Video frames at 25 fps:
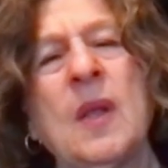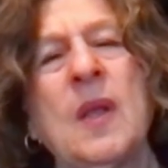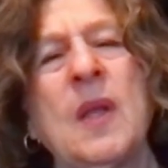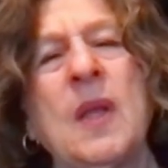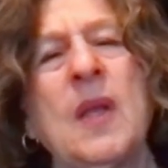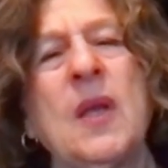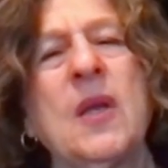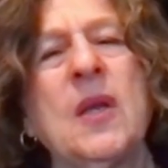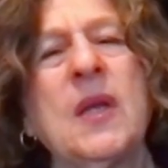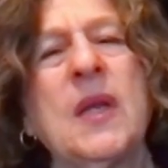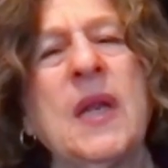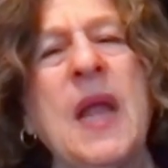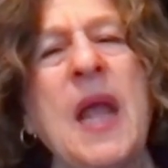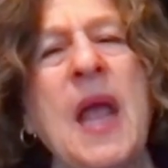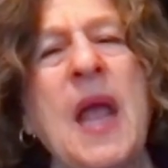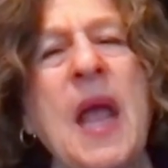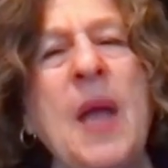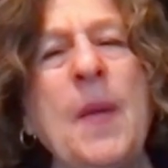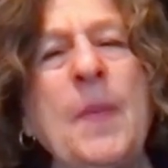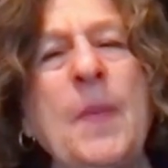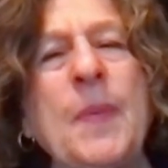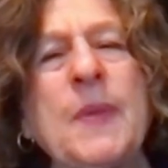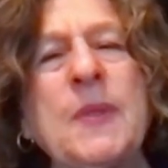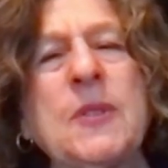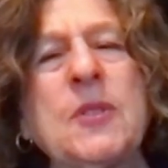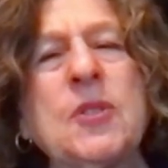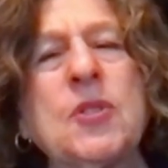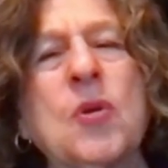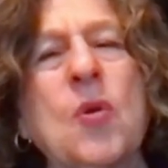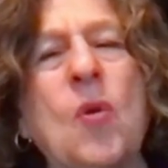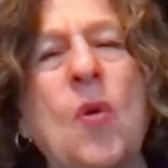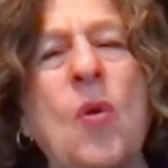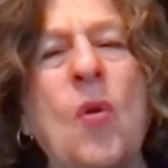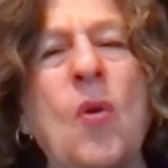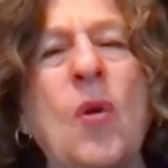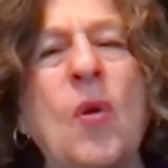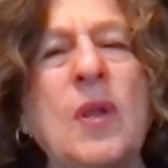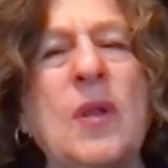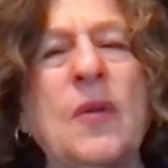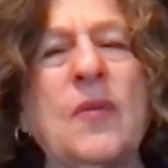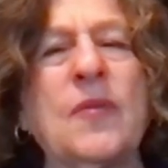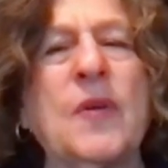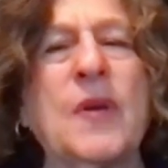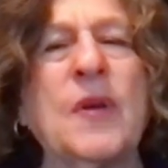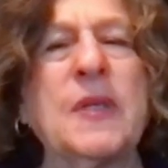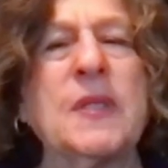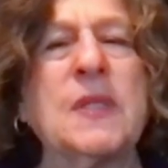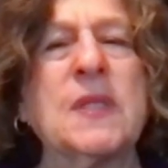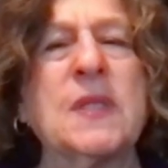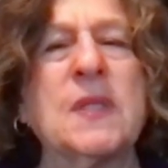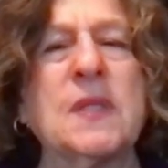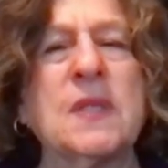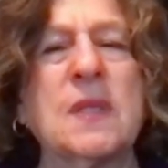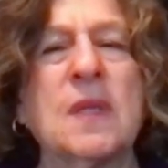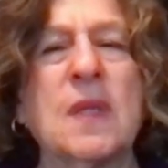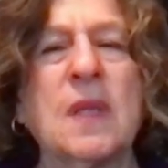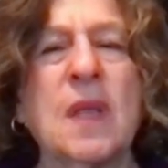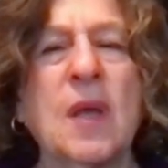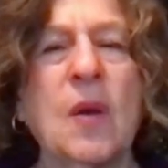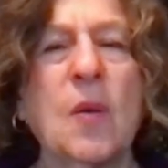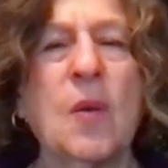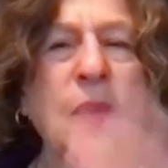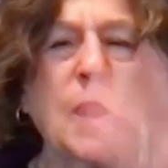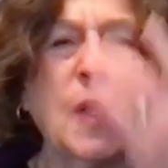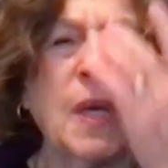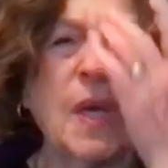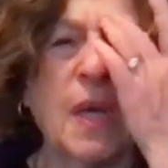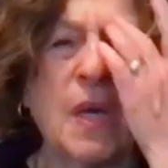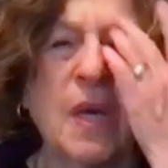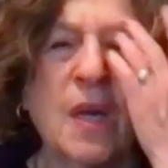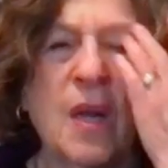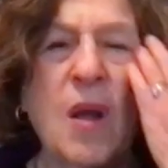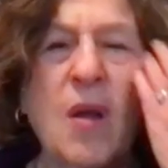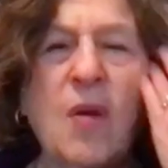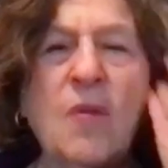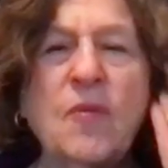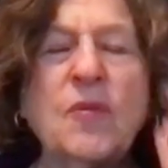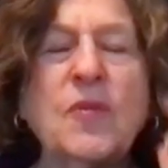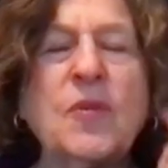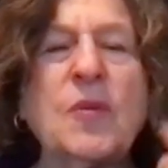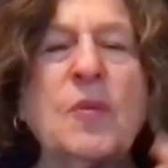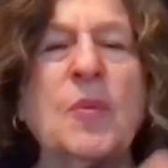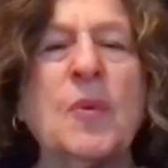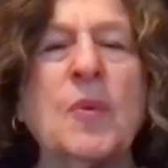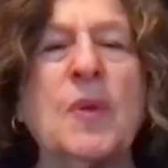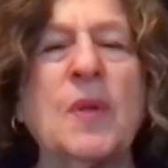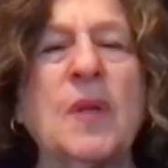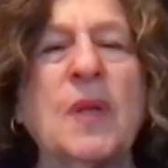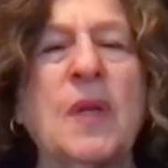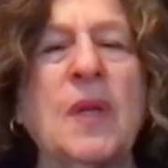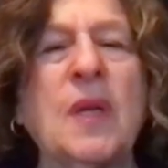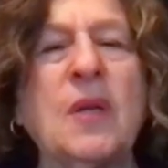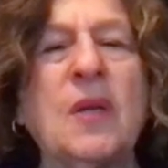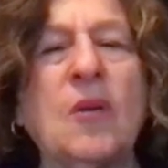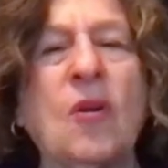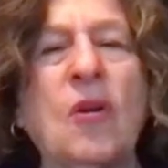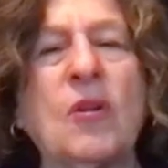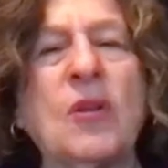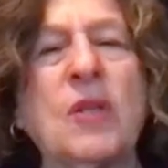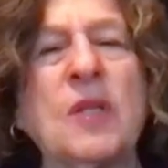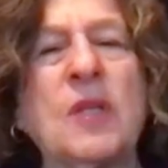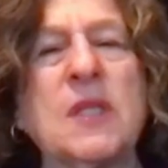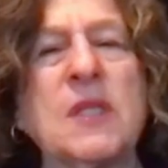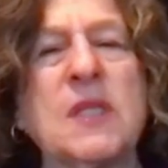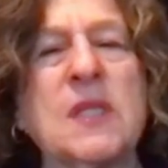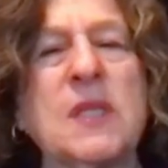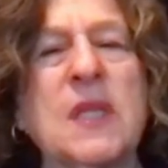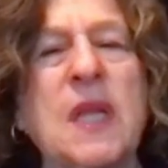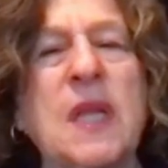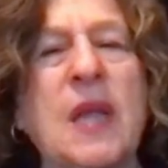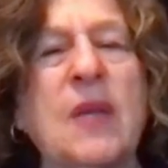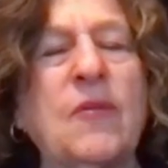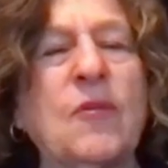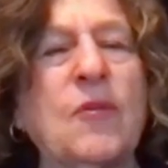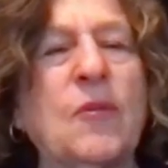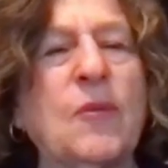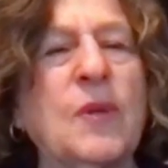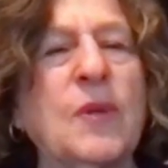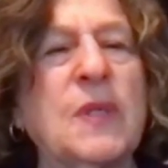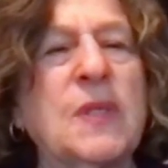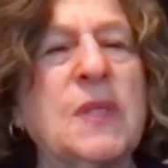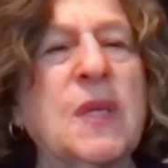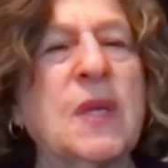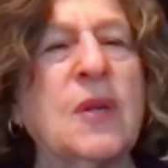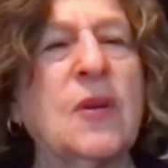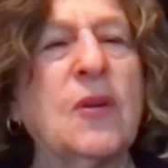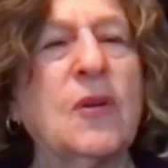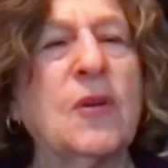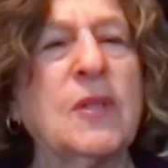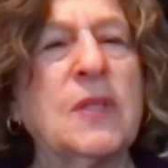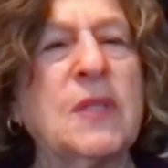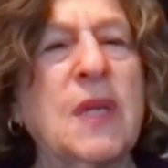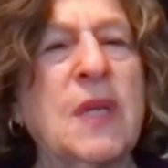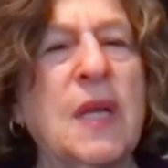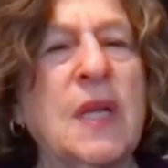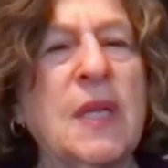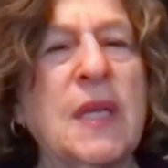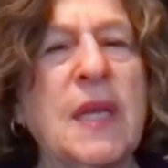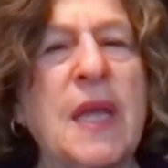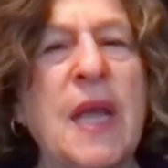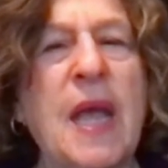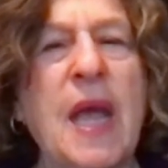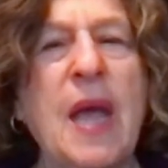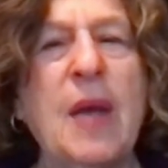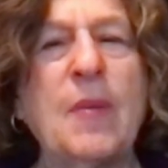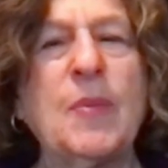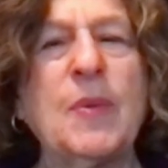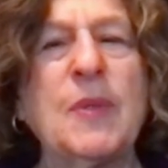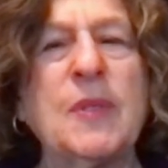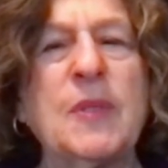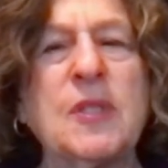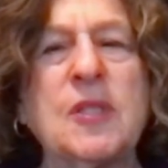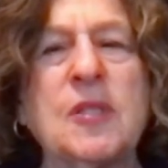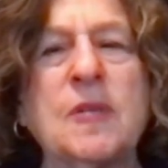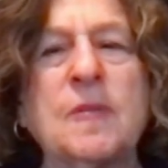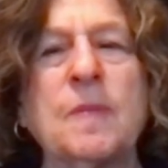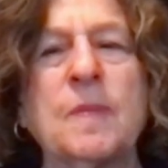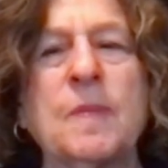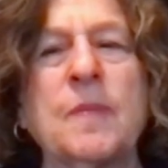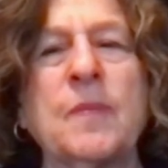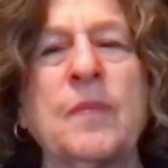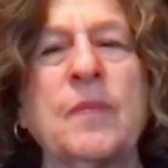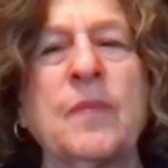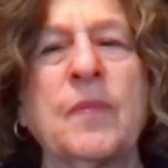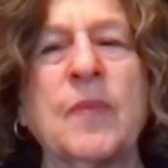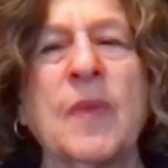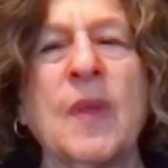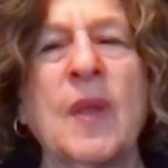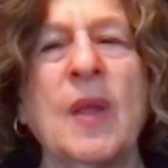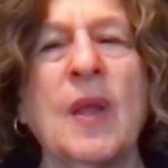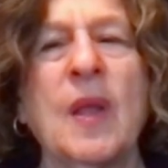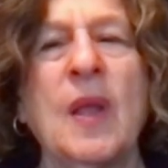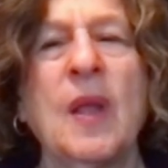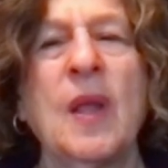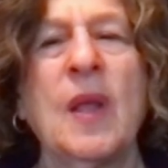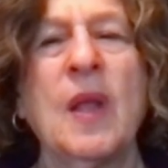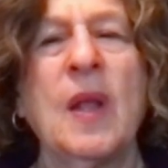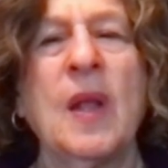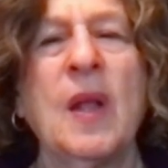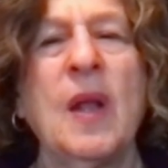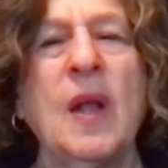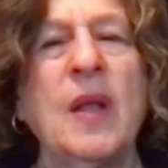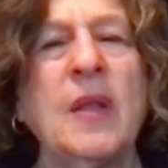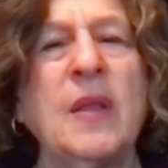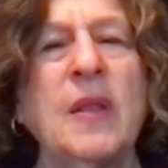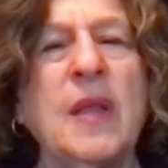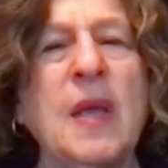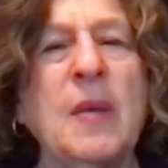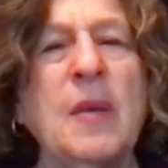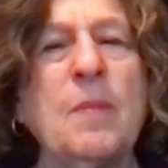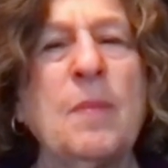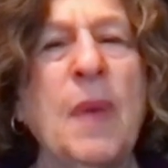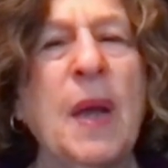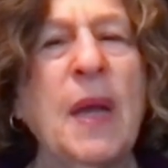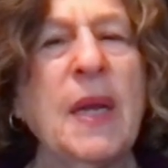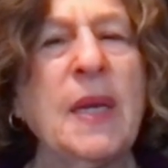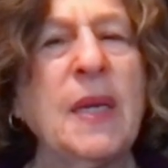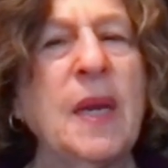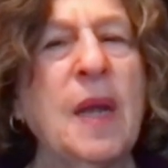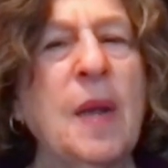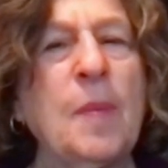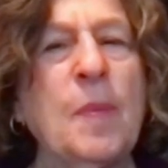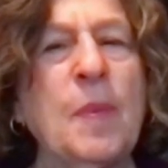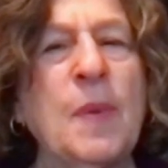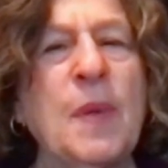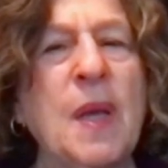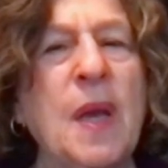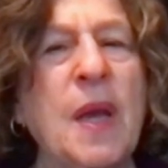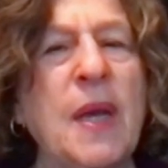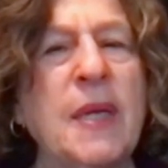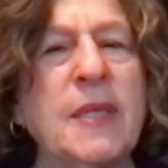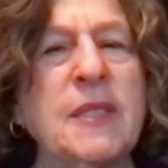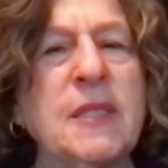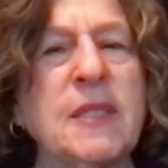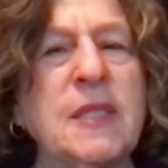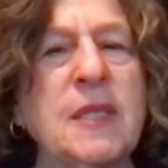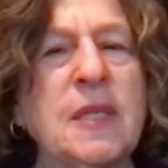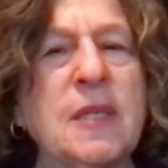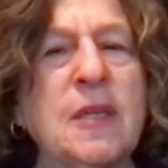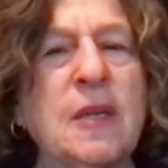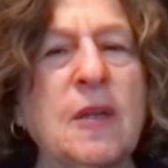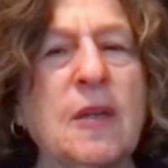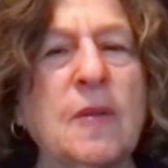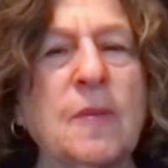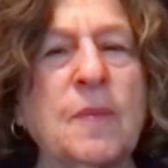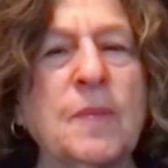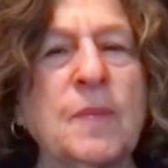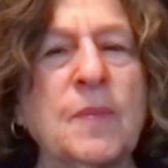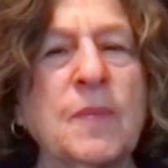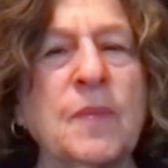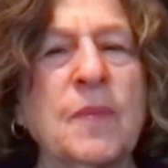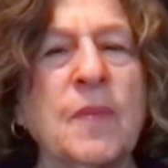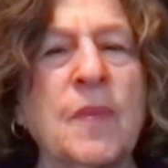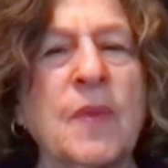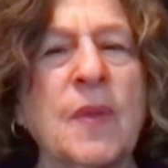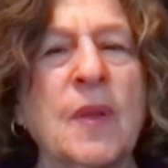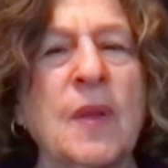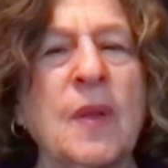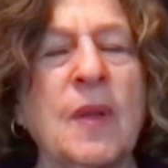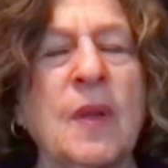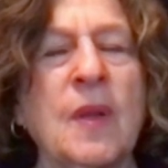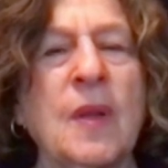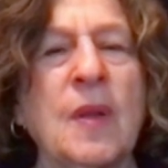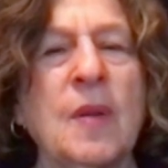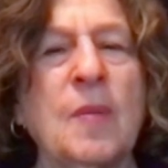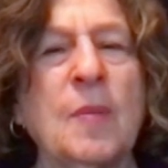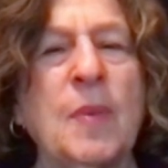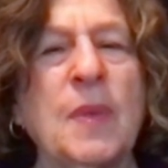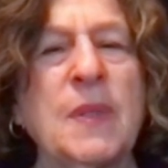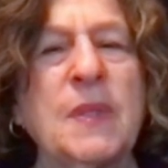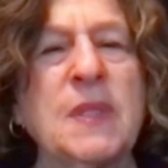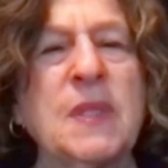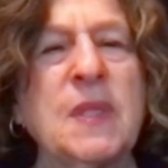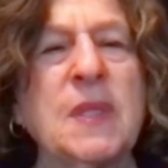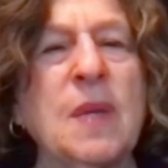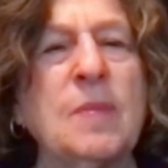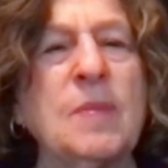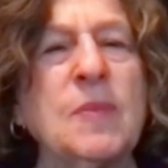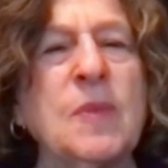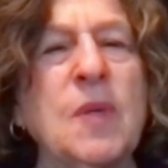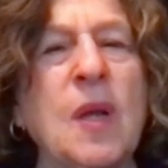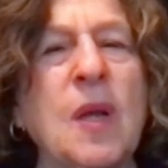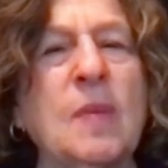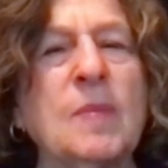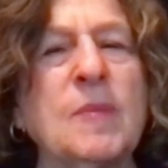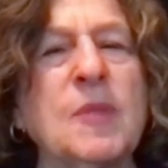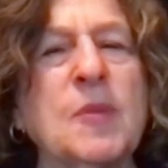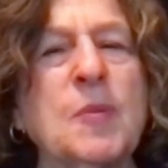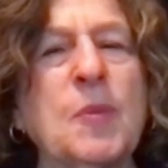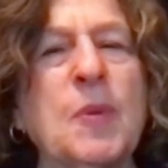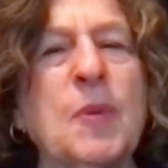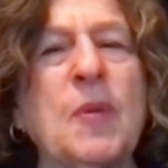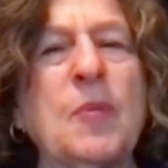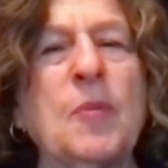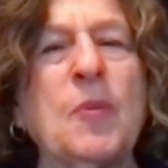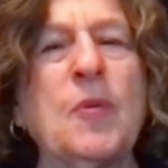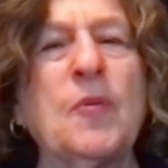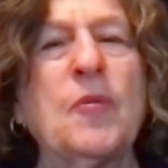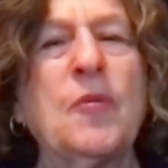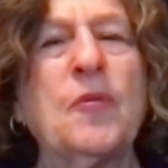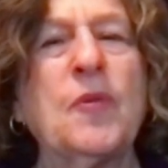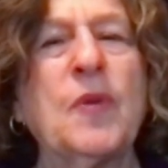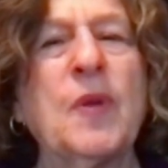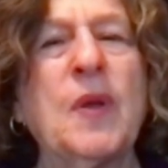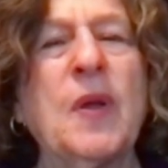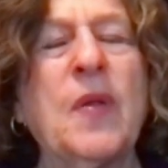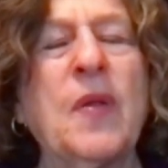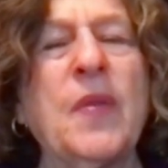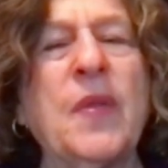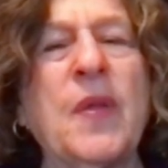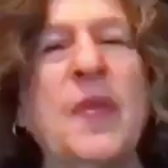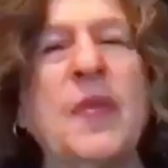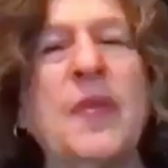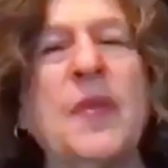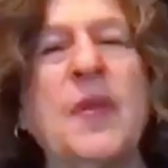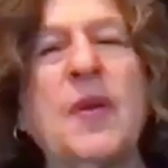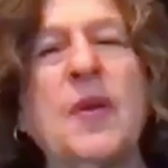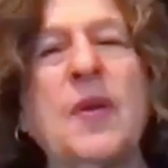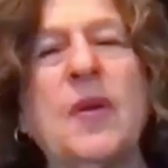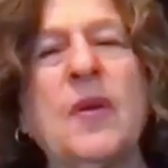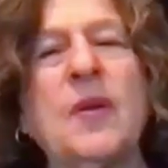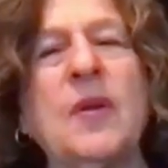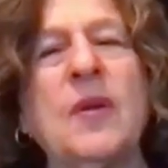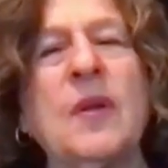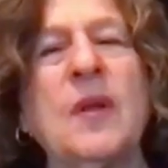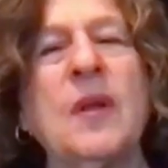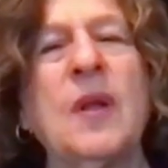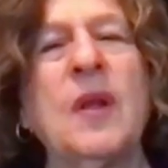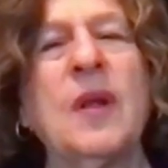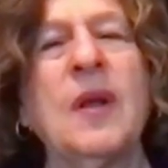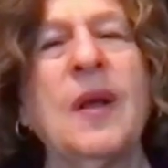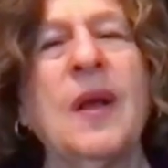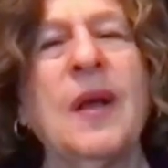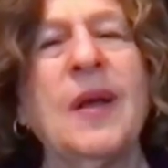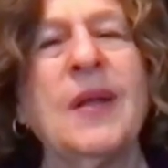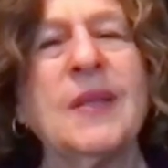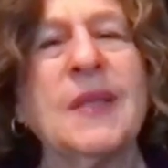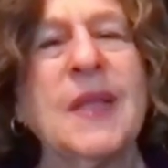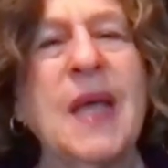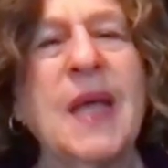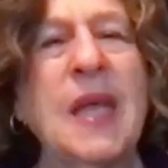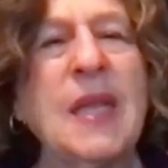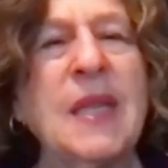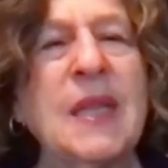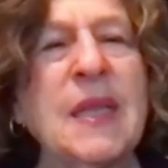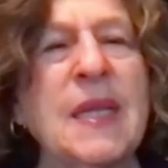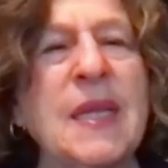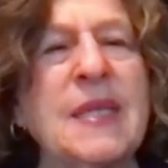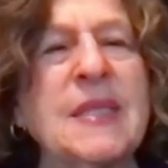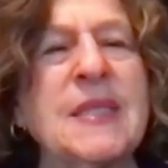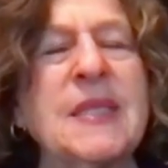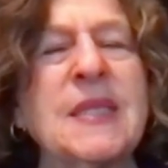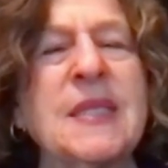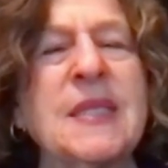It could happen to all of us that we get comfortable in our little slaveries and our daily habits. And they might not be ideal, but sometimes people feel that they're a lot less